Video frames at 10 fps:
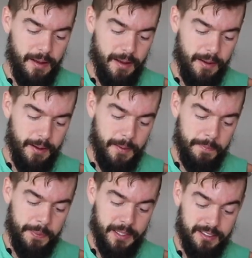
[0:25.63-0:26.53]

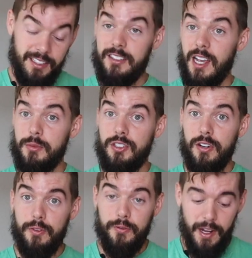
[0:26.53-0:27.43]
Let's get the timer
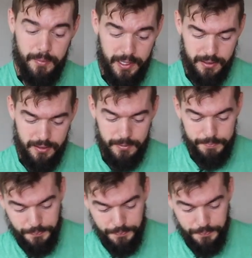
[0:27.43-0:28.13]
started for 5 minutes,